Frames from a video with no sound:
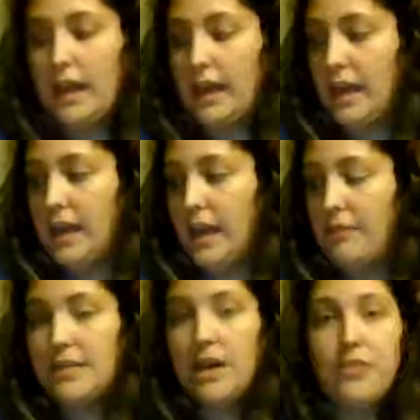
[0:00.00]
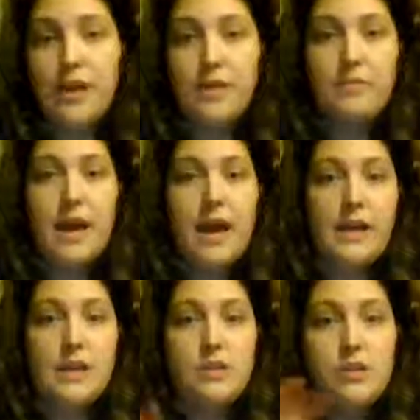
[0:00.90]
And I would tell them that
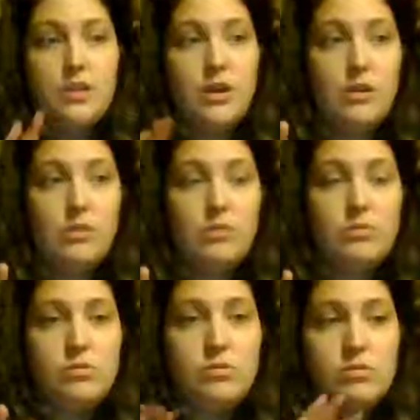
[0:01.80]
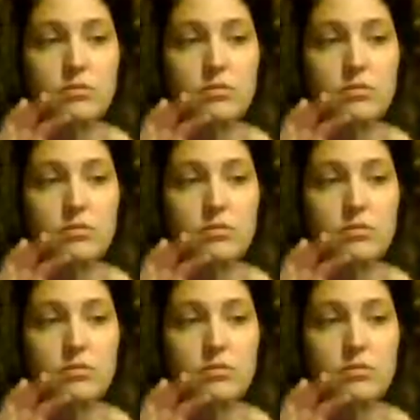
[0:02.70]
each of those